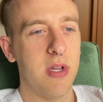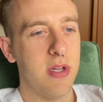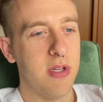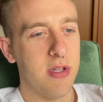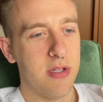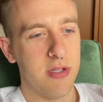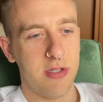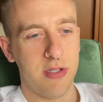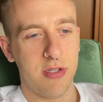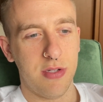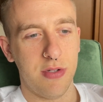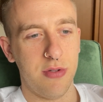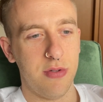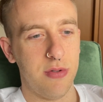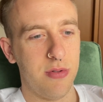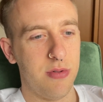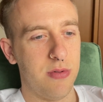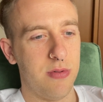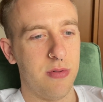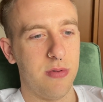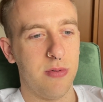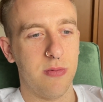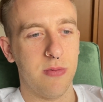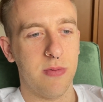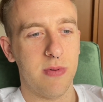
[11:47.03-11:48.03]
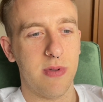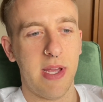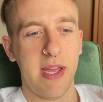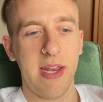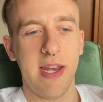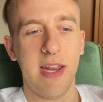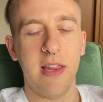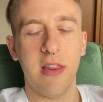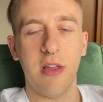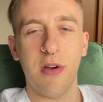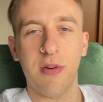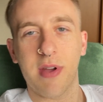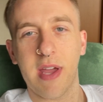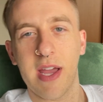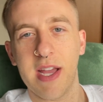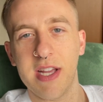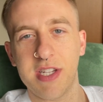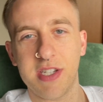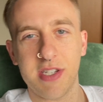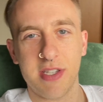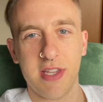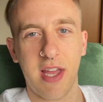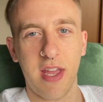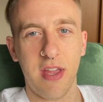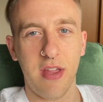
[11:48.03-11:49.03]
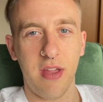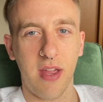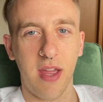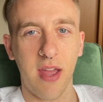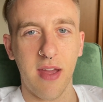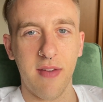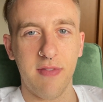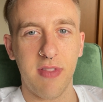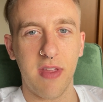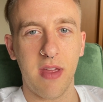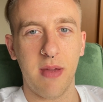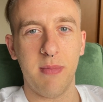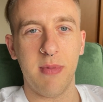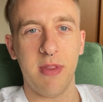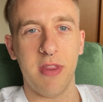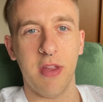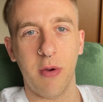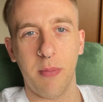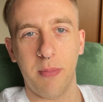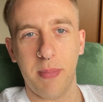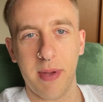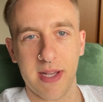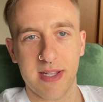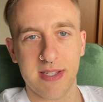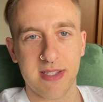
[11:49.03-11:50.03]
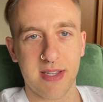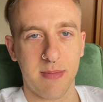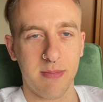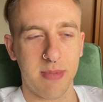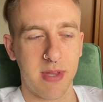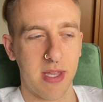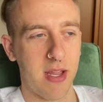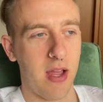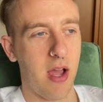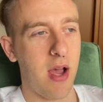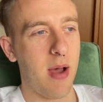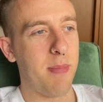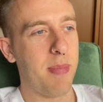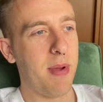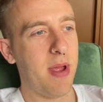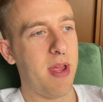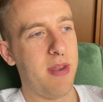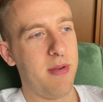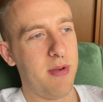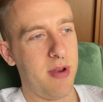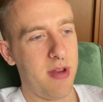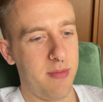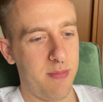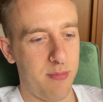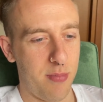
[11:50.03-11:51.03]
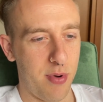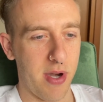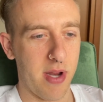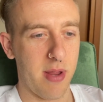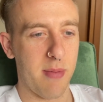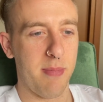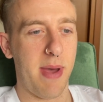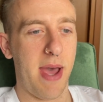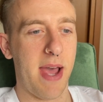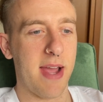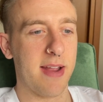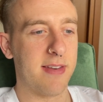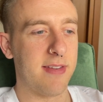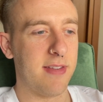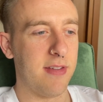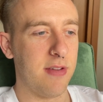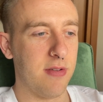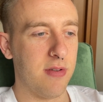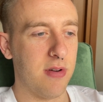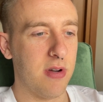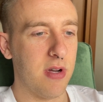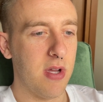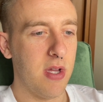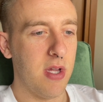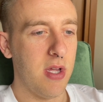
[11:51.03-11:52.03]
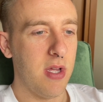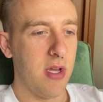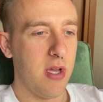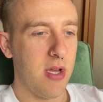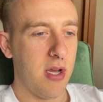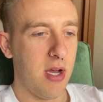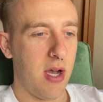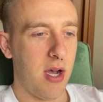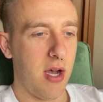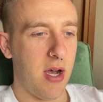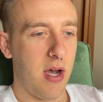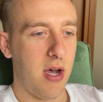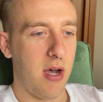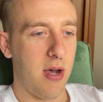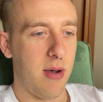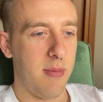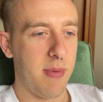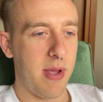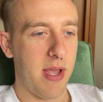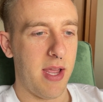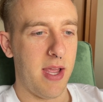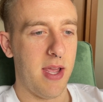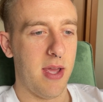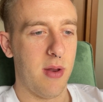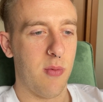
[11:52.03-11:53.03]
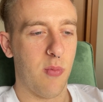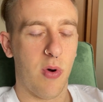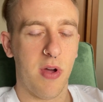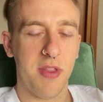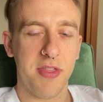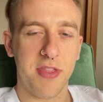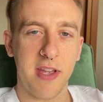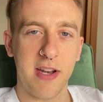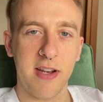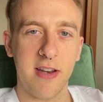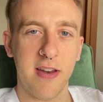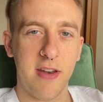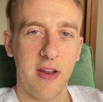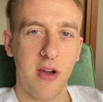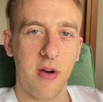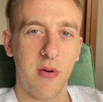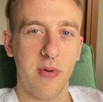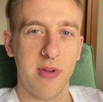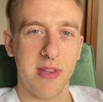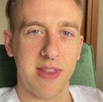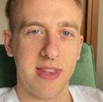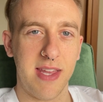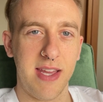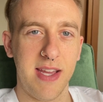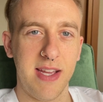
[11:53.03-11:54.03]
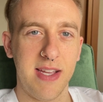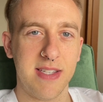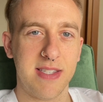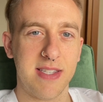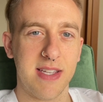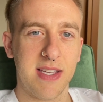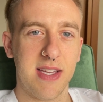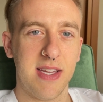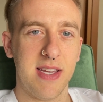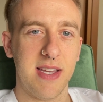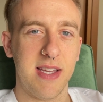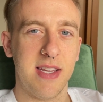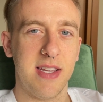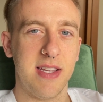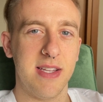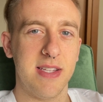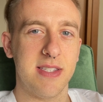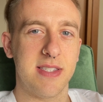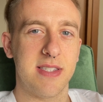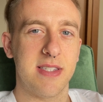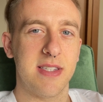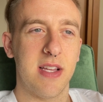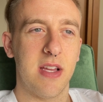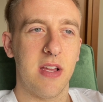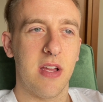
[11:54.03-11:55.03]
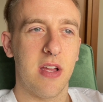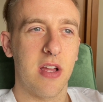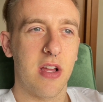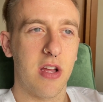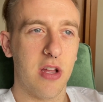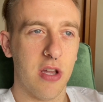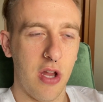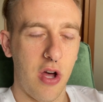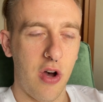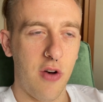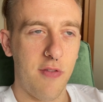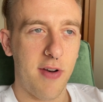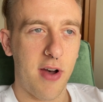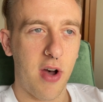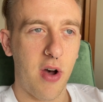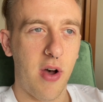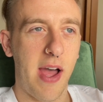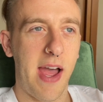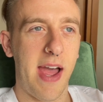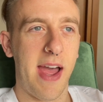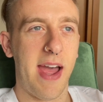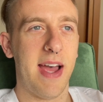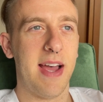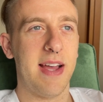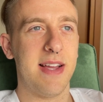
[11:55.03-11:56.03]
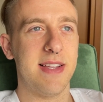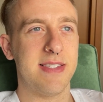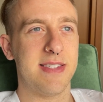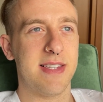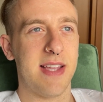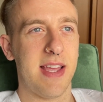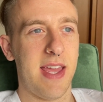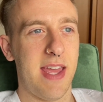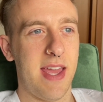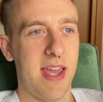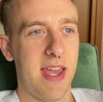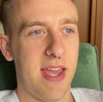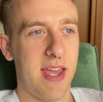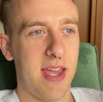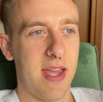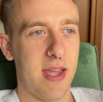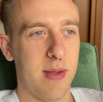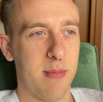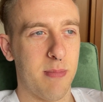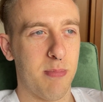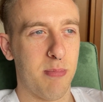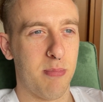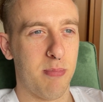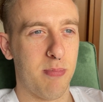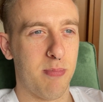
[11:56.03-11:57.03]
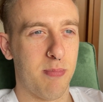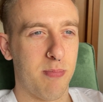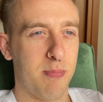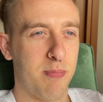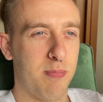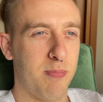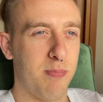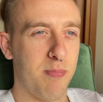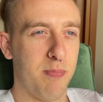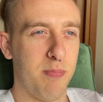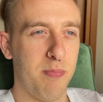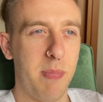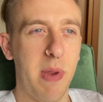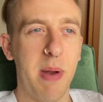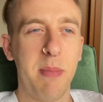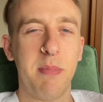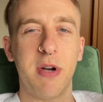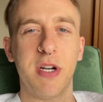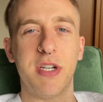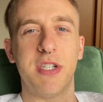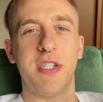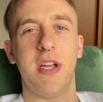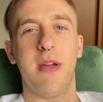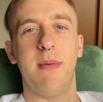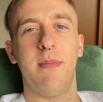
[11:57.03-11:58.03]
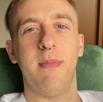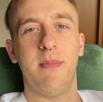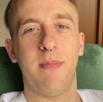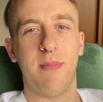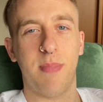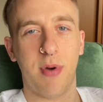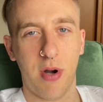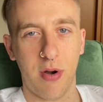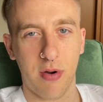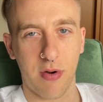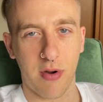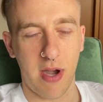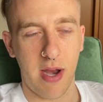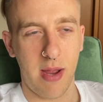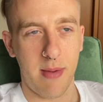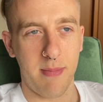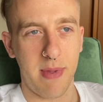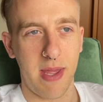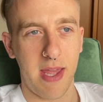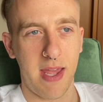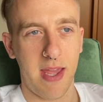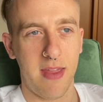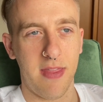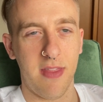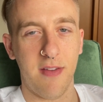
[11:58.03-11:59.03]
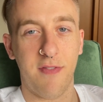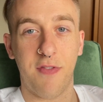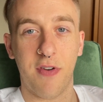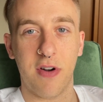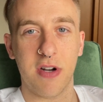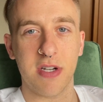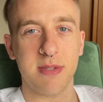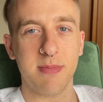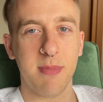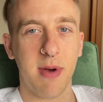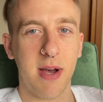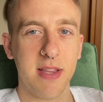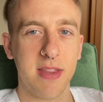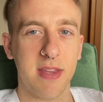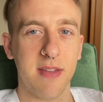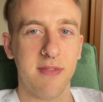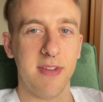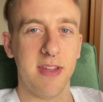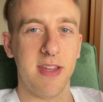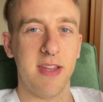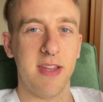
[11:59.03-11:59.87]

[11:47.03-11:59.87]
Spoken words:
to any location that you give them and they'll pick something up and then bring it back to you. And one thing to note with these is Glovo has a membership program, and the first month of it